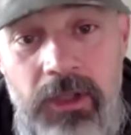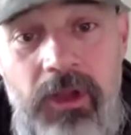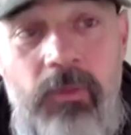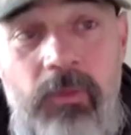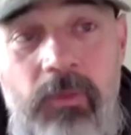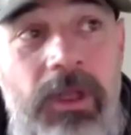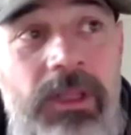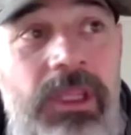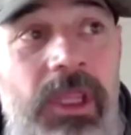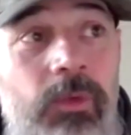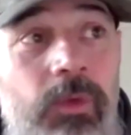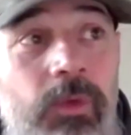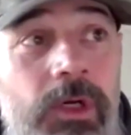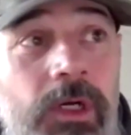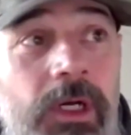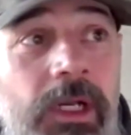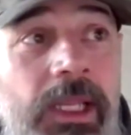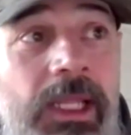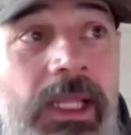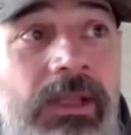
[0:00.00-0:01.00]
than what they
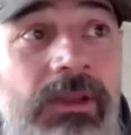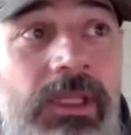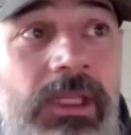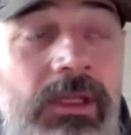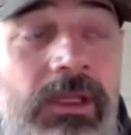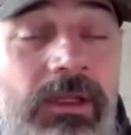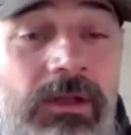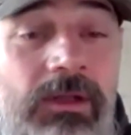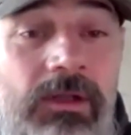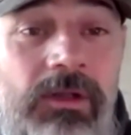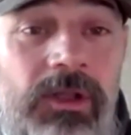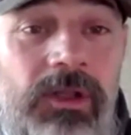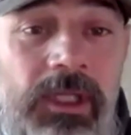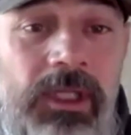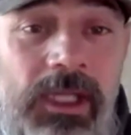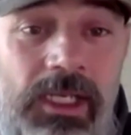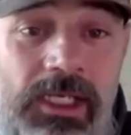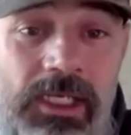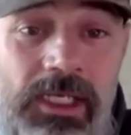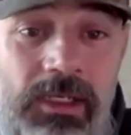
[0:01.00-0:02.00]
were in the
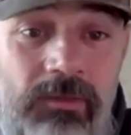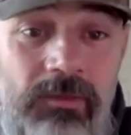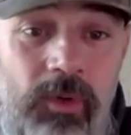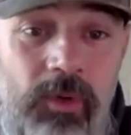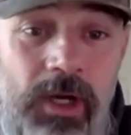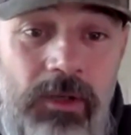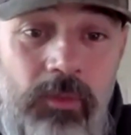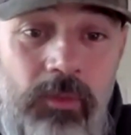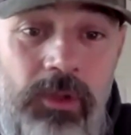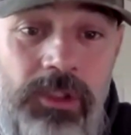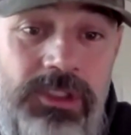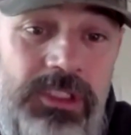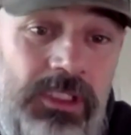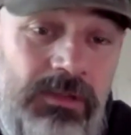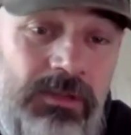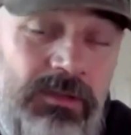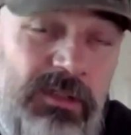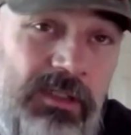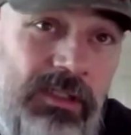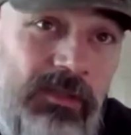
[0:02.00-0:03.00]
the what was
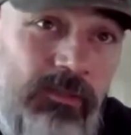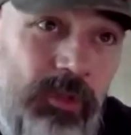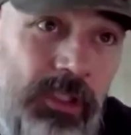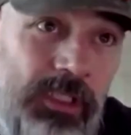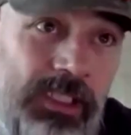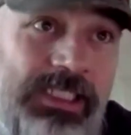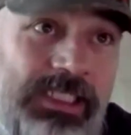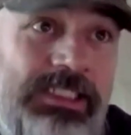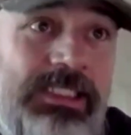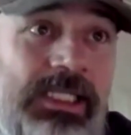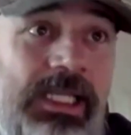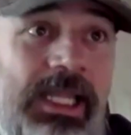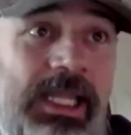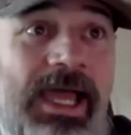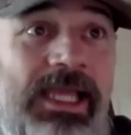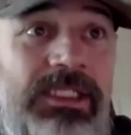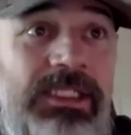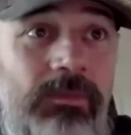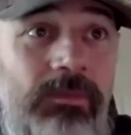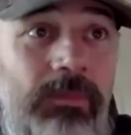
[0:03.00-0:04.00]
released
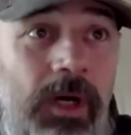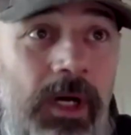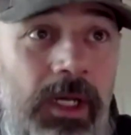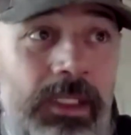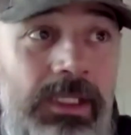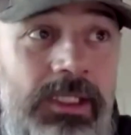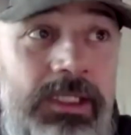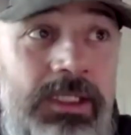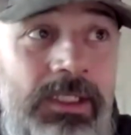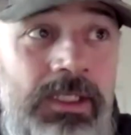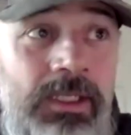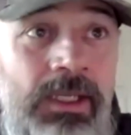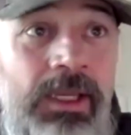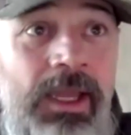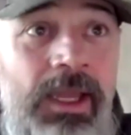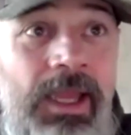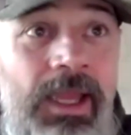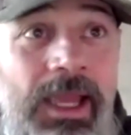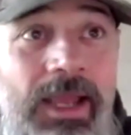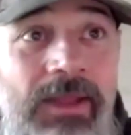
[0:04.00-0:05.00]
last month,
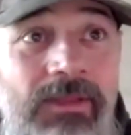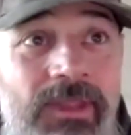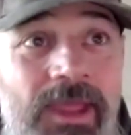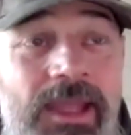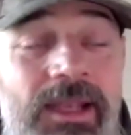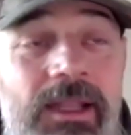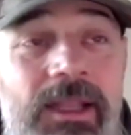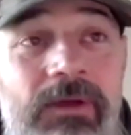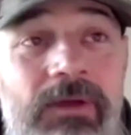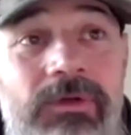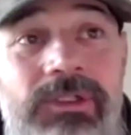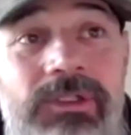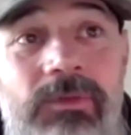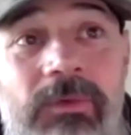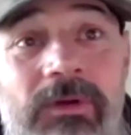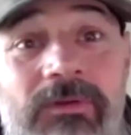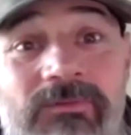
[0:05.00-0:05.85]
and then there was a